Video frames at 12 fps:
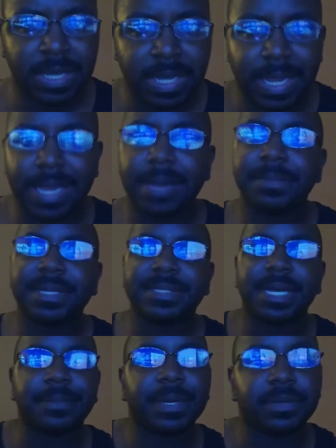And I'm not
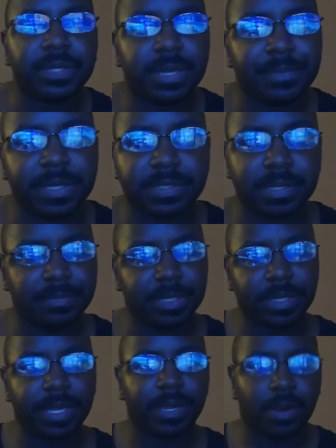talking about dumbbells. I mean
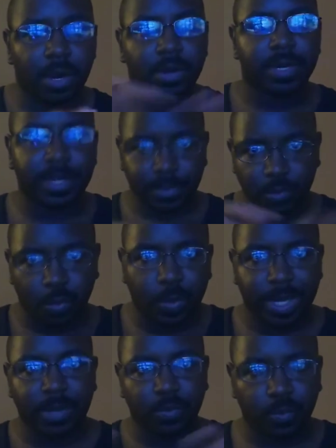like altogether
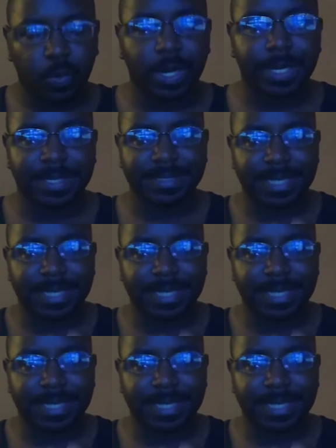weight wise,